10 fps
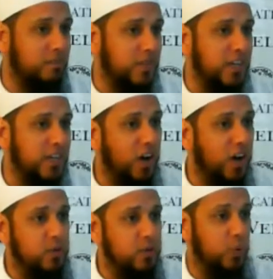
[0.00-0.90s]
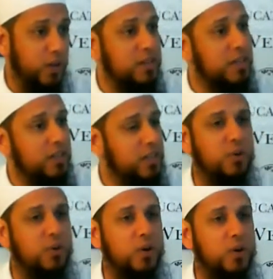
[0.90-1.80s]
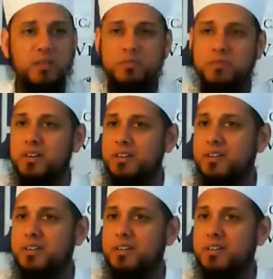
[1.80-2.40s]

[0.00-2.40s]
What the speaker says: They got even one thing that they were hoping for.